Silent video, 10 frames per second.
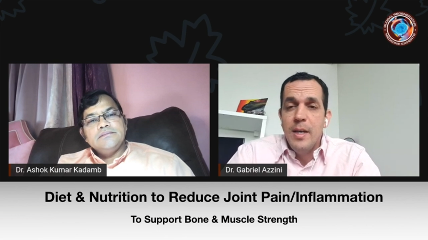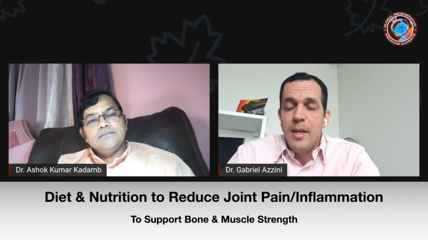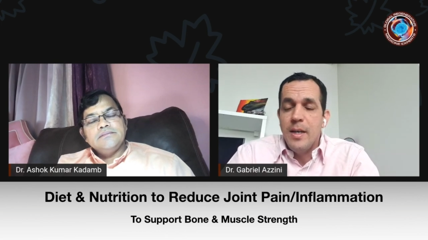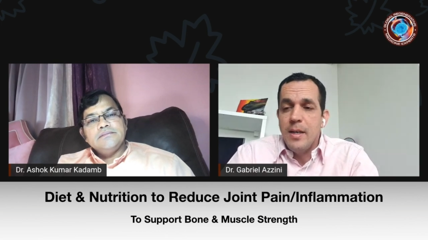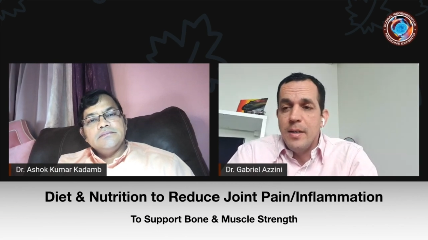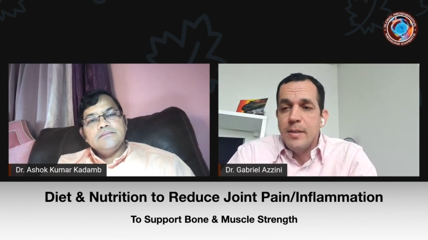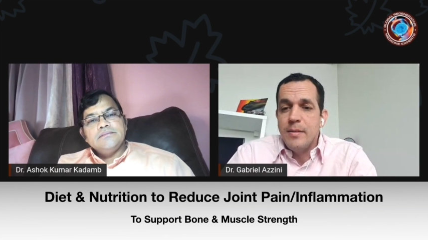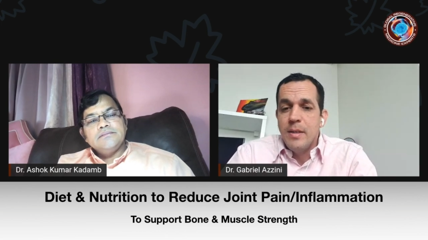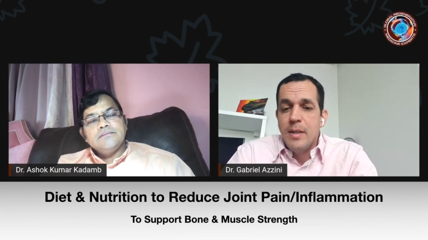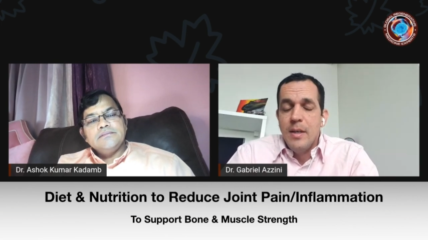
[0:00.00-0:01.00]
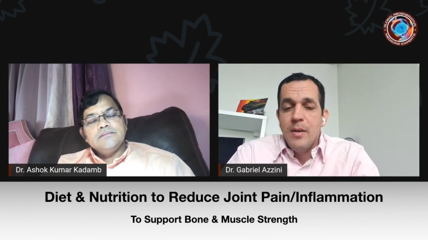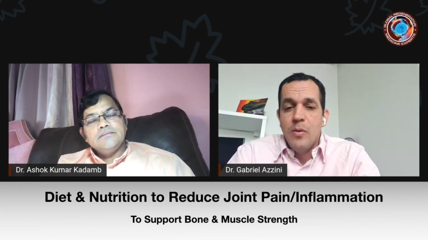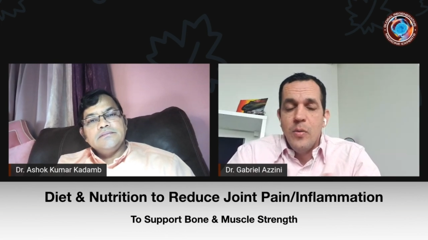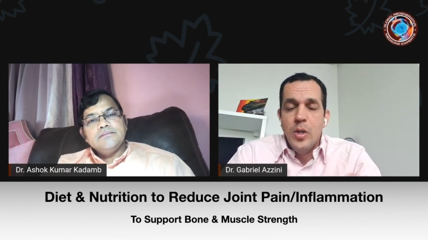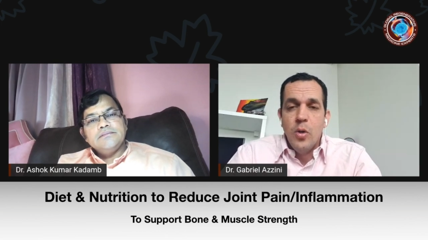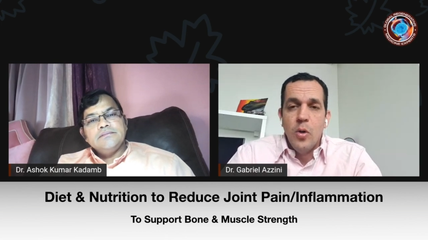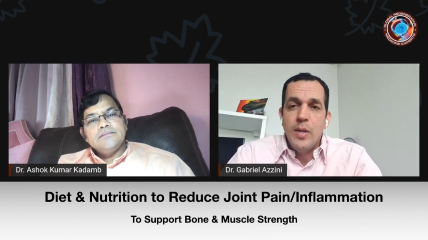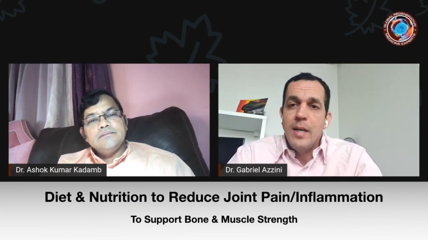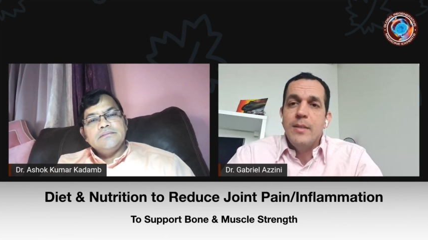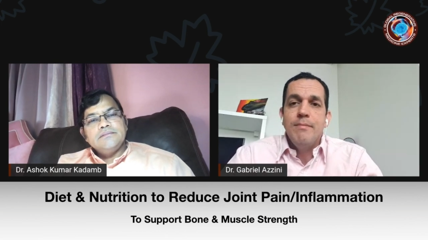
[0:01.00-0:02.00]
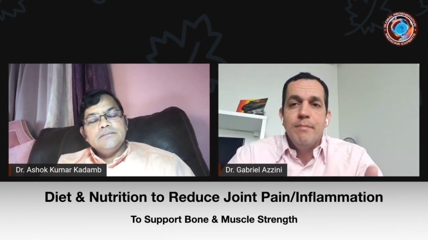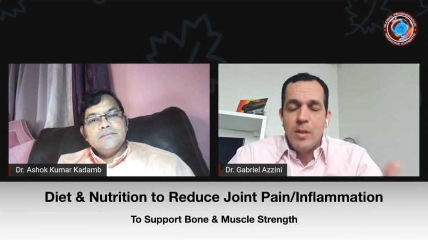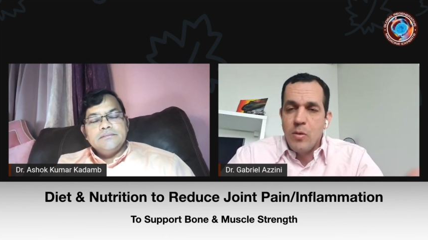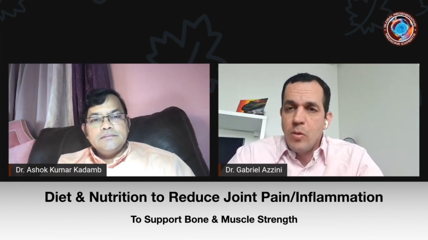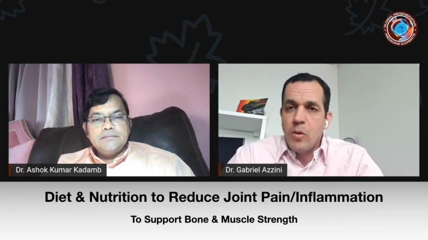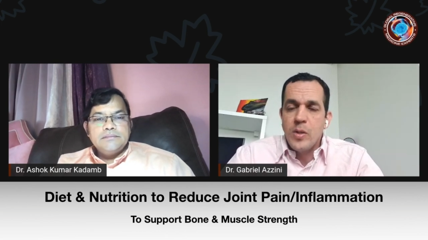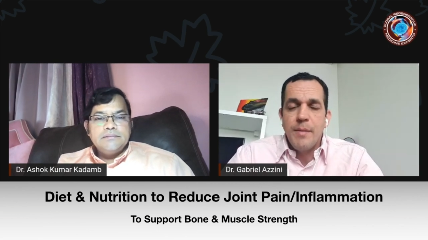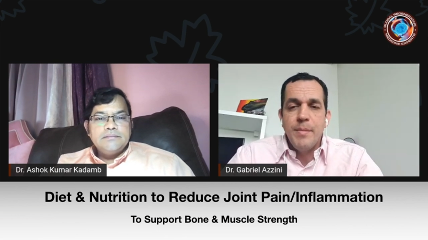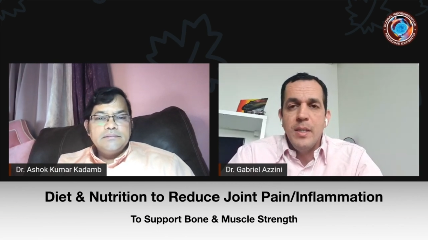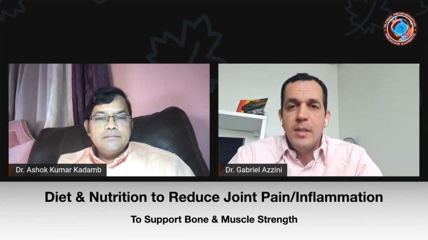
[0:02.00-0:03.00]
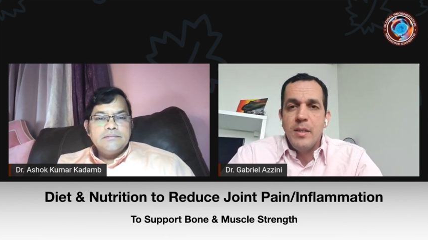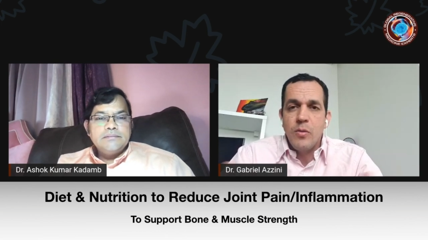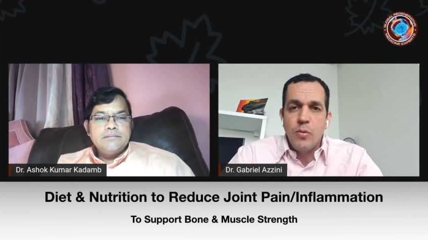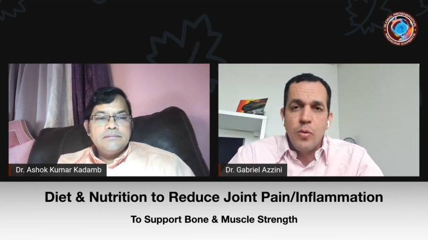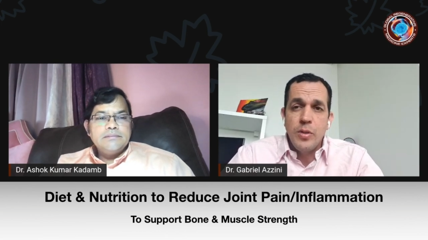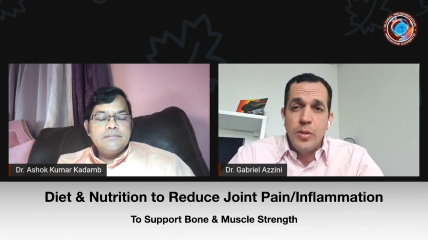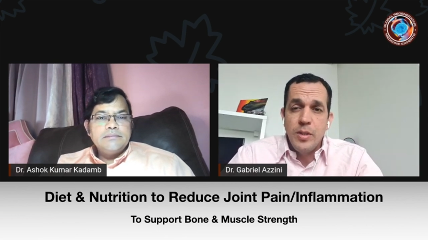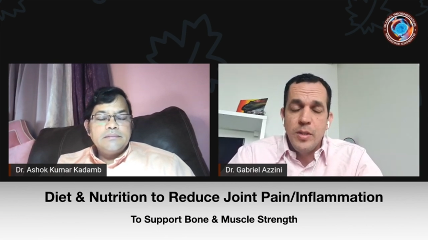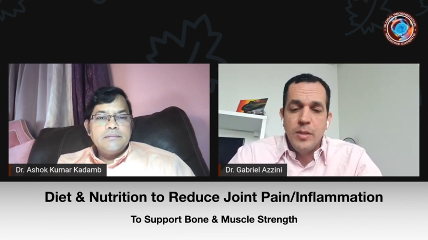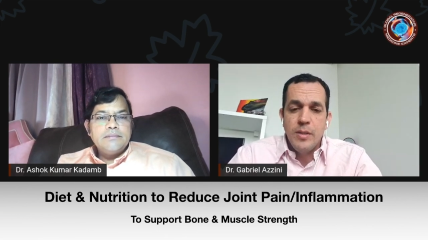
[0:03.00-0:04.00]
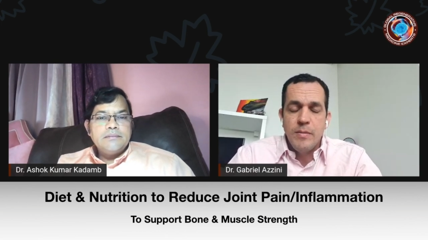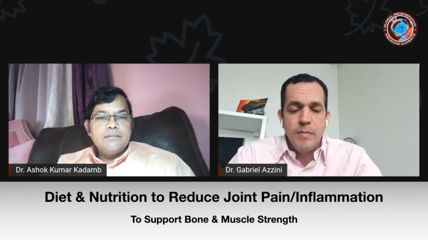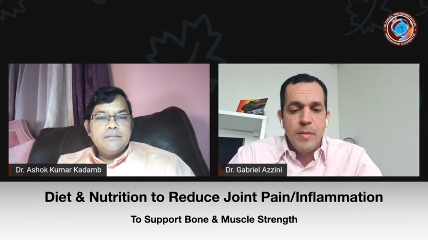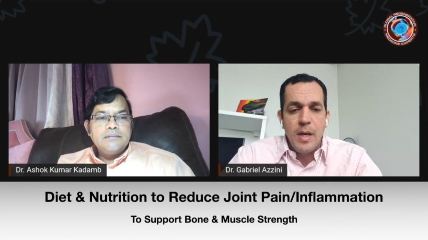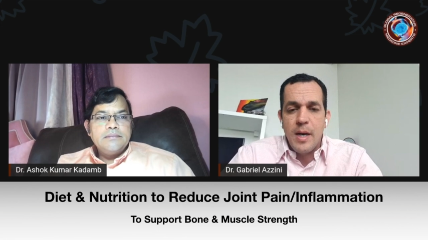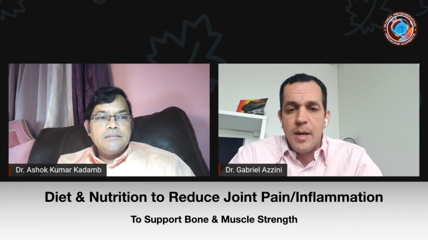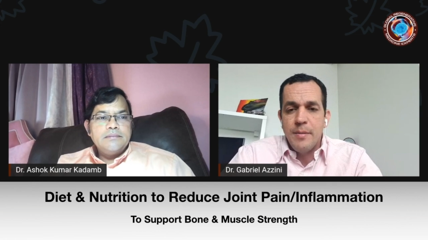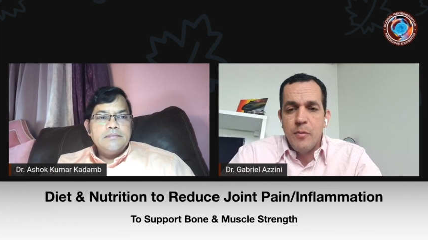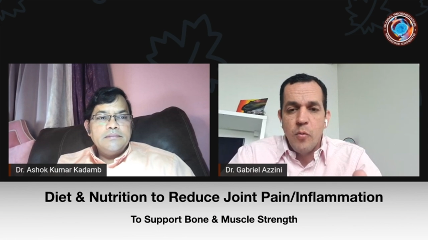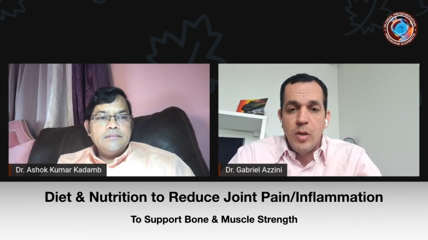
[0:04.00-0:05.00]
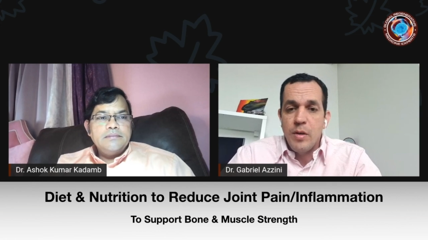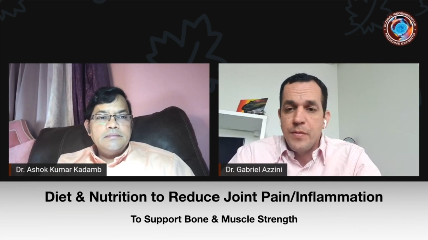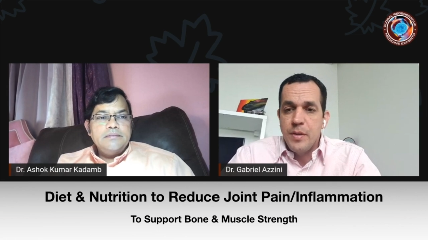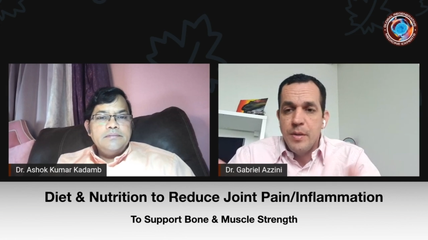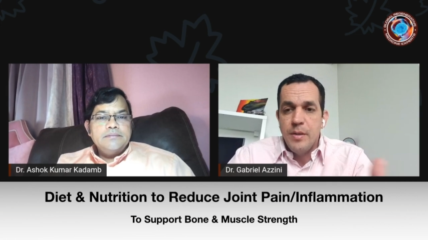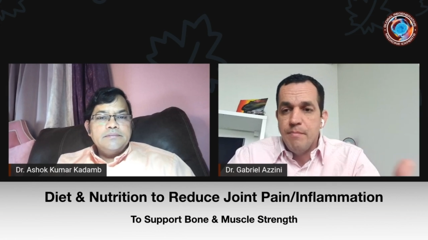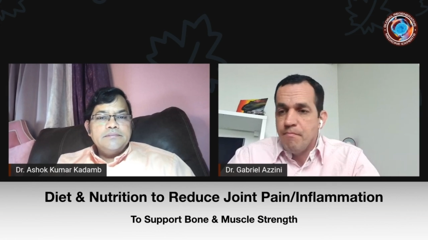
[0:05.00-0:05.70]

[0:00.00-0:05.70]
Speaker 1: and we know that glucosamine and chondroitin are one of the